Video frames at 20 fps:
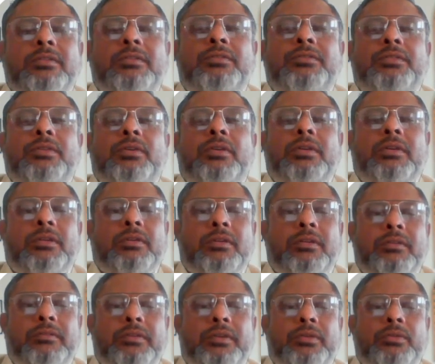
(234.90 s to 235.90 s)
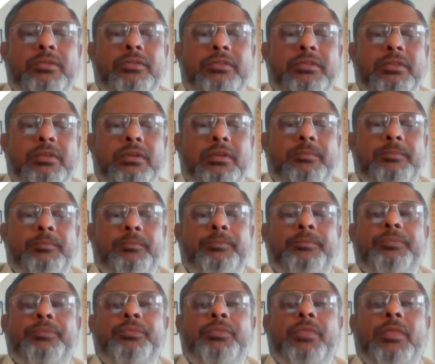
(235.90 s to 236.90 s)
for views,
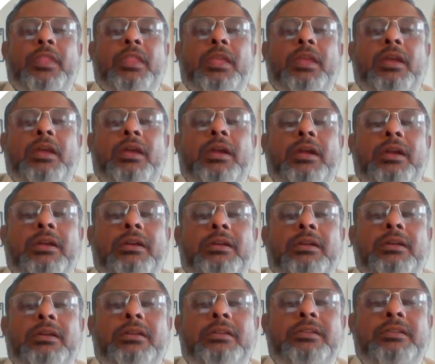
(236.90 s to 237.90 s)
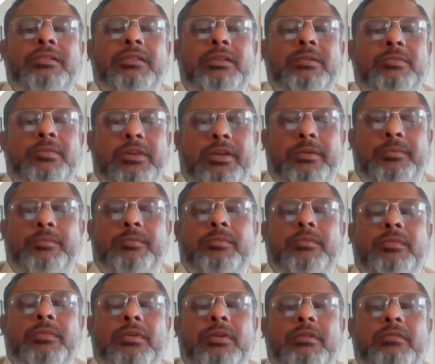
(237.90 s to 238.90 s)
and at the same time
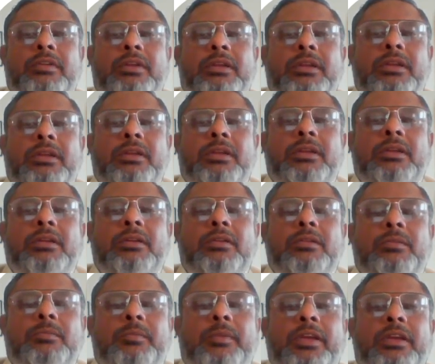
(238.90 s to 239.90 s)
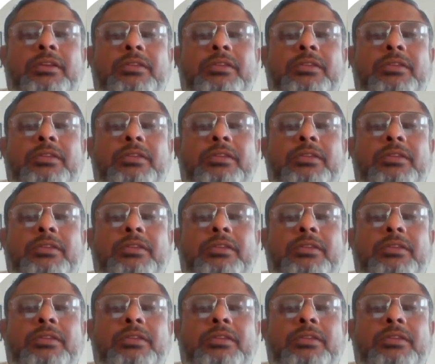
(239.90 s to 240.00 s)
we make